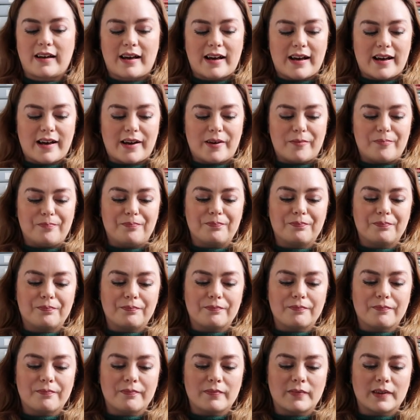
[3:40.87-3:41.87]

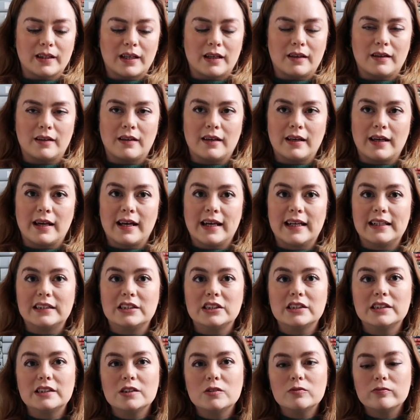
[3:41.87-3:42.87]

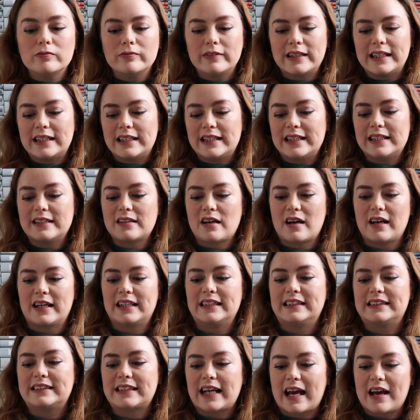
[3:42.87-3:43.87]
it's just a really
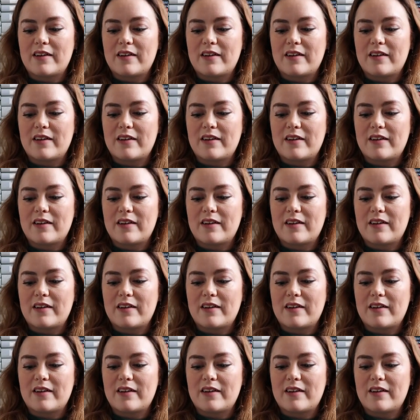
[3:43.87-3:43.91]
nice